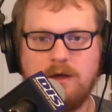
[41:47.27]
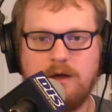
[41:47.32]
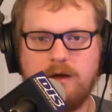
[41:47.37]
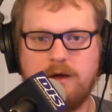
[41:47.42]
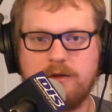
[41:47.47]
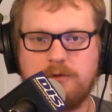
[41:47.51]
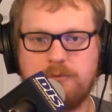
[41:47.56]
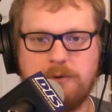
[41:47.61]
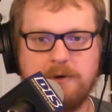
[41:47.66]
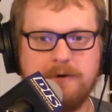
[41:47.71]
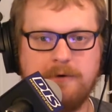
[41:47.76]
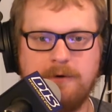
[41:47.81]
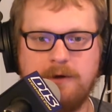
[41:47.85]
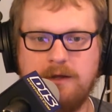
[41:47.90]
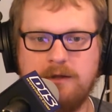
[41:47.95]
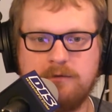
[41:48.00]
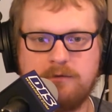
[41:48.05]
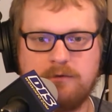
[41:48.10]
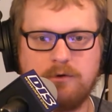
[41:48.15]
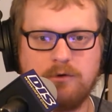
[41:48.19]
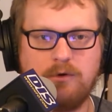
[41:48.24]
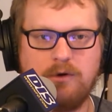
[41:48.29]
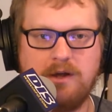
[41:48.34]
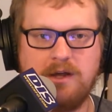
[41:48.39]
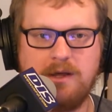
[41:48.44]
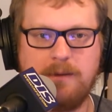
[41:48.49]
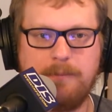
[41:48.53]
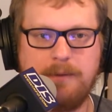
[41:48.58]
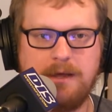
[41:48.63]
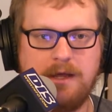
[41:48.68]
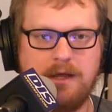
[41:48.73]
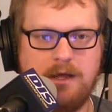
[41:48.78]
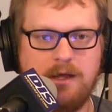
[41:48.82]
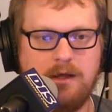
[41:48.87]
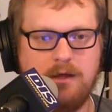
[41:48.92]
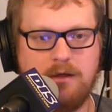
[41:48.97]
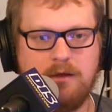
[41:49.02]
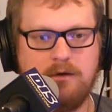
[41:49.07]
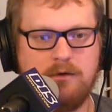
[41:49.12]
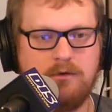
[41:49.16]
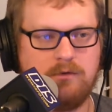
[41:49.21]
Twitter, Instagram,
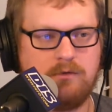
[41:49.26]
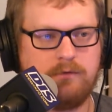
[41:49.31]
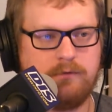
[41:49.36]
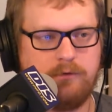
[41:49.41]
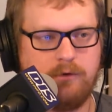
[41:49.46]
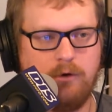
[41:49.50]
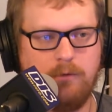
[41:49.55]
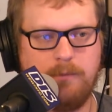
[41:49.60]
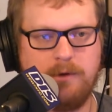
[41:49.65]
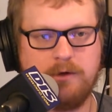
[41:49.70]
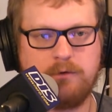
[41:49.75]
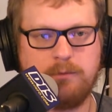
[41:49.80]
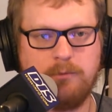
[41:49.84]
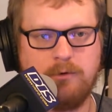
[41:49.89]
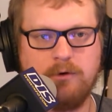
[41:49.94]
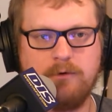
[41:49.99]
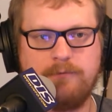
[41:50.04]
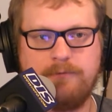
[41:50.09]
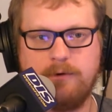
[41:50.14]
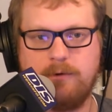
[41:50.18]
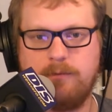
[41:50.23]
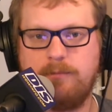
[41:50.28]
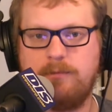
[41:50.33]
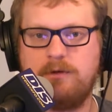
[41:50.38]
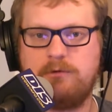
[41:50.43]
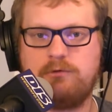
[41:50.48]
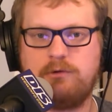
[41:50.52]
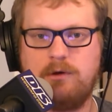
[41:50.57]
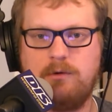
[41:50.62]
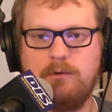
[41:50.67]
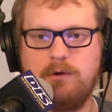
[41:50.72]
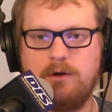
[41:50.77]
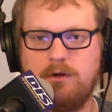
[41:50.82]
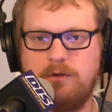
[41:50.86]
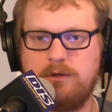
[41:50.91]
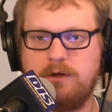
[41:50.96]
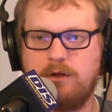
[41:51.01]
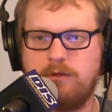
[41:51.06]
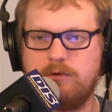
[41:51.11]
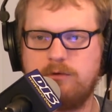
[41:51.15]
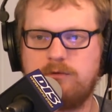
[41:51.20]
and so much more from this show and all
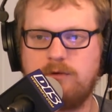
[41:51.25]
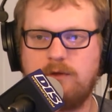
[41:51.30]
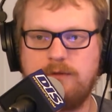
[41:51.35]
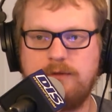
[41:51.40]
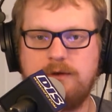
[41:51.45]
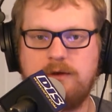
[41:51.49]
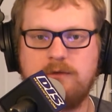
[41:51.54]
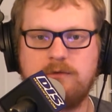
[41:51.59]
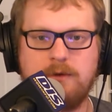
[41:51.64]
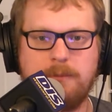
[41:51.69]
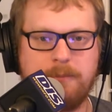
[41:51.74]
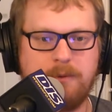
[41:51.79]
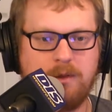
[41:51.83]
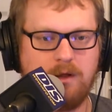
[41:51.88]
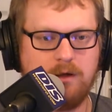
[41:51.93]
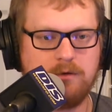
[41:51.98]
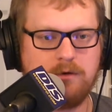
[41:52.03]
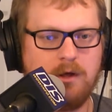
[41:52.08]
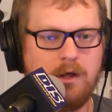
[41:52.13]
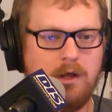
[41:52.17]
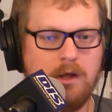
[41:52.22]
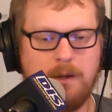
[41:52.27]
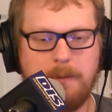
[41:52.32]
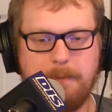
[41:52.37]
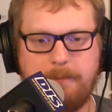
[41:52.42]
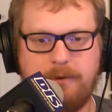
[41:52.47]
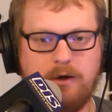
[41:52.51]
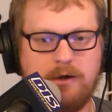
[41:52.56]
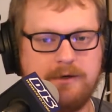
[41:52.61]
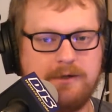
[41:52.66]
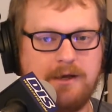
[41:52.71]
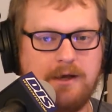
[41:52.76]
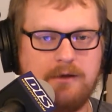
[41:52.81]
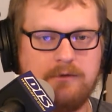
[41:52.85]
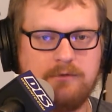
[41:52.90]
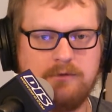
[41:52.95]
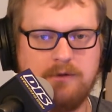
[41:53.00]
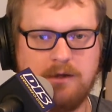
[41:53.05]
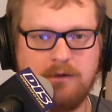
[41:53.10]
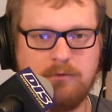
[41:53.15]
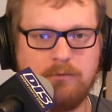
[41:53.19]
the others on the Dis Unplugged
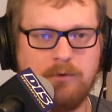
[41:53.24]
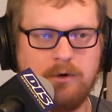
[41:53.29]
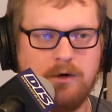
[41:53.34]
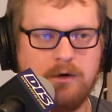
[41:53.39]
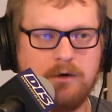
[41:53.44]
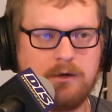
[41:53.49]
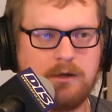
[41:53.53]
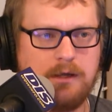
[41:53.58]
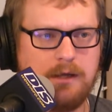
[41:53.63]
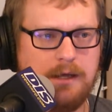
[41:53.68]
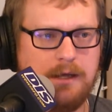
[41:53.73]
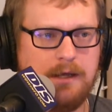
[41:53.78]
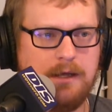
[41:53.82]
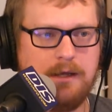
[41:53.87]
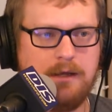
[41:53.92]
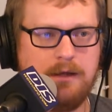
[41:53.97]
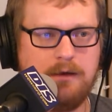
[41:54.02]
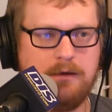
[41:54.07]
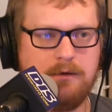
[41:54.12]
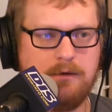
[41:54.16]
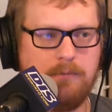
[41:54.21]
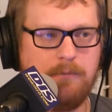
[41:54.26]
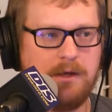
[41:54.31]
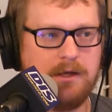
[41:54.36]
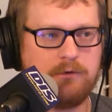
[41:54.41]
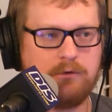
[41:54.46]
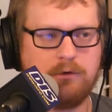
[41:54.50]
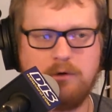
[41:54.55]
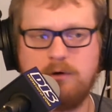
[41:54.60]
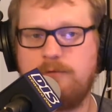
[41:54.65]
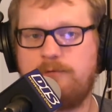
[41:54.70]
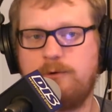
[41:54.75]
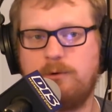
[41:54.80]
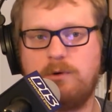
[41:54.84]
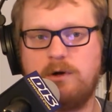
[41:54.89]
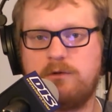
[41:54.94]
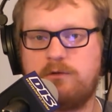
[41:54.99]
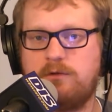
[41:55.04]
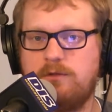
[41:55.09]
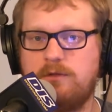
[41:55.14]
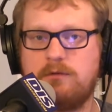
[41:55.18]
podcast network. And make sure if you're
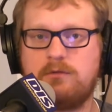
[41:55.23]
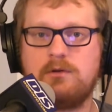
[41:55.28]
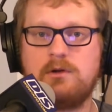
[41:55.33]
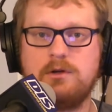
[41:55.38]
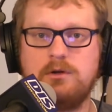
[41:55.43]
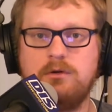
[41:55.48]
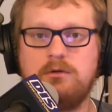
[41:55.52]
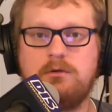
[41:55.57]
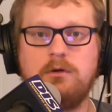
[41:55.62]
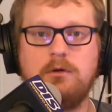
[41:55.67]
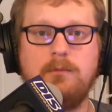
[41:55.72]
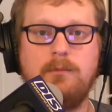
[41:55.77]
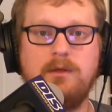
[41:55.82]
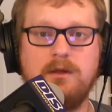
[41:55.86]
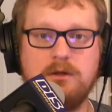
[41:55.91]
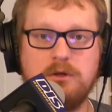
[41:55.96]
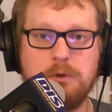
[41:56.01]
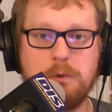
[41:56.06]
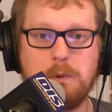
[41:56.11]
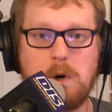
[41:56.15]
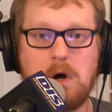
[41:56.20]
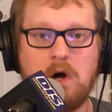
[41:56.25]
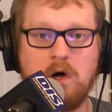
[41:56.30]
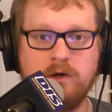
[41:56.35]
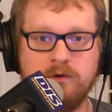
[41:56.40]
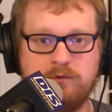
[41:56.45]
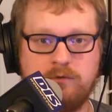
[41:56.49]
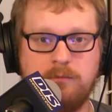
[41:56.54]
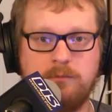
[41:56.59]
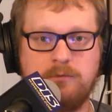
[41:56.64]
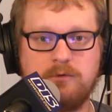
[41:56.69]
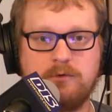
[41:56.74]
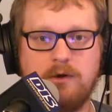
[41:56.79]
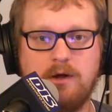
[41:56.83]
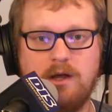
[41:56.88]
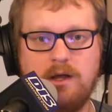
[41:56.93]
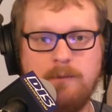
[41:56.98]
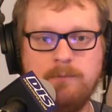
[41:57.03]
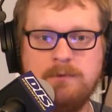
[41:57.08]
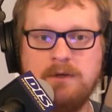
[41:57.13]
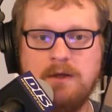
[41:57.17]
watching this on YouTube that you are
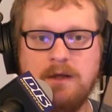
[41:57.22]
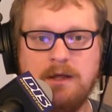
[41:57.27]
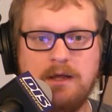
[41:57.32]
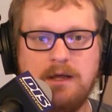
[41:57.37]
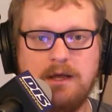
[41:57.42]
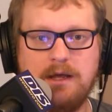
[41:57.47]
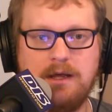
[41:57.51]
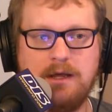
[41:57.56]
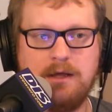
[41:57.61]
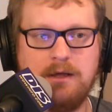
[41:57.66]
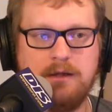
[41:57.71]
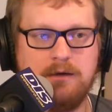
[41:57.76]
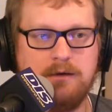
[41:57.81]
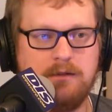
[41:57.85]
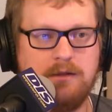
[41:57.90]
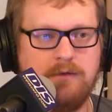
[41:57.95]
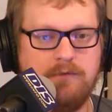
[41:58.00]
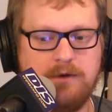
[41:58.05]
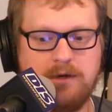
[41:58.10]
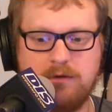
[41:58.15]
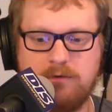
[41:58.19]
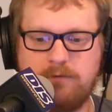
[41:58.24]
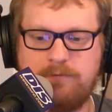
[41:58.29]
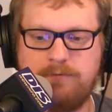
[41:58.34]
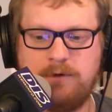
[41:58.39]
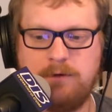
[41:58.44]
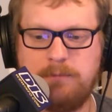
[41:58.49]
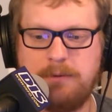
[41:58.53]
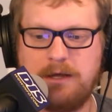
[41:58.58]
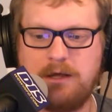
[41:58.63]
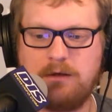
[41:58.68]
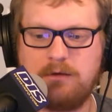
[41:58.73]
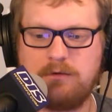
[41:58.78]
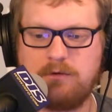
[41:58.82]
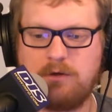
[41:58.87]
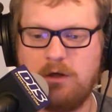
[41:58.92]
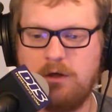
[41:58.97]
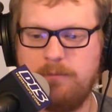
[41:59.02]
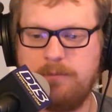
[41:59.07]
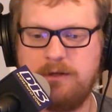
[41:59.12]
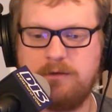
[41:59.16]
subscribed and leaving us feedback,
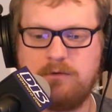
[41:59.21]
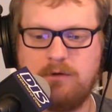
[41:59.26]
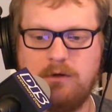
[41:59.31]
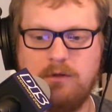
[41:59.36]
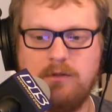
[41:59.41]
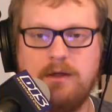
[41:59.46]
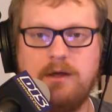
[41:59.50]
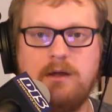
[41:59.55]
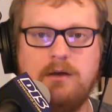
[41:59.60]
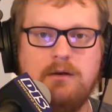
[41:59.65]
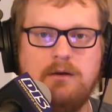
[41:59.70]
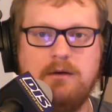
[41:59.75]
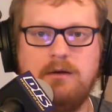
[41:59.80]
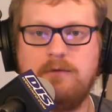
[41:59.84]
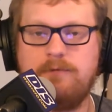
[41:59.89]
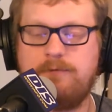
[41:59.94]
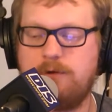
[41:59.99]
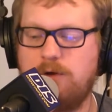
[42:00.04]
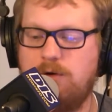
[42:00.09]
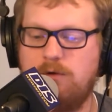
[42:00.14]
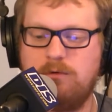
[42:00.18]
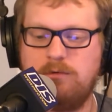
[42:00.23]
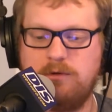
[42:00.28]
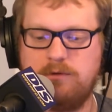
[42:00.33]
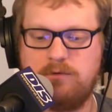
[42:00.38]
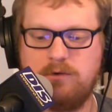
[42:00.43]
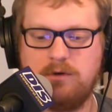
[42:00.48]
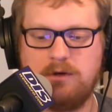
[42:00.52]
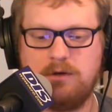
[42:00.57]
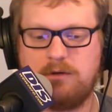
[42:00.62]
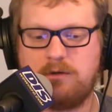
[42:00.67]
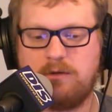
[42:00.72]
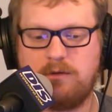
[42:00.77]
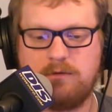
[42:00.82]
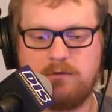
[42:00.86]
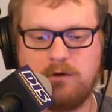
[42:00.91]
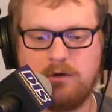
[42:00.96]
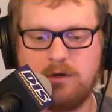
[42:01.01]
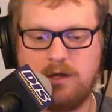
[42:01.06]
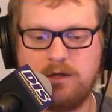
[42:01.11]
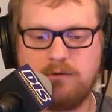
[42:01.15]
comments, all that. And if you're listening to
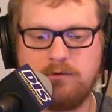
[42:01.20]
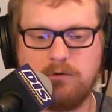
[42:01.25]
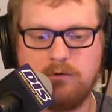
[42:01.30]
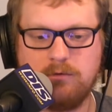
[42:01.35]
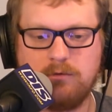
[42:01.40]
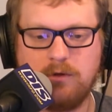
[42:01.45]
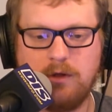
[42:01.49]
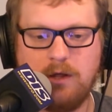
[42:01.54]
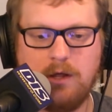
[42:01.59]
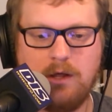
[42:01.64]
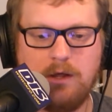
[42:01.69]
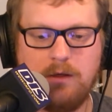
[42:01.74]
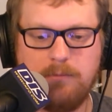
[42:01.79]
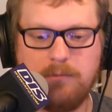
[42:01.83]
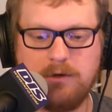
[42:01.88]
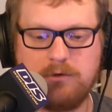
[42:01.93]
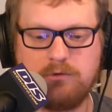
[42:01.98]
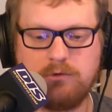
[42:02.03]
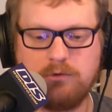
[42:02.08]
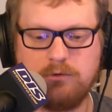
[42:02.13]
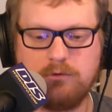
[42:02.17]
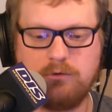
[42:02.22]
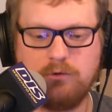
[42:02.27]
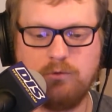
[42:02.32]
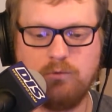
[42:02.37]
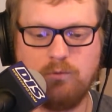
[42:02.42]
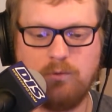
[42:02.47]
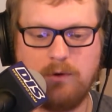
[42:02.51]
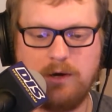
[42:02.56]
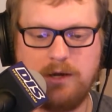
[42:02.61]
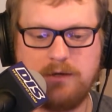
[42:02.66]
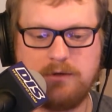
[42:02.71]
this on iTunes, make sure to rate,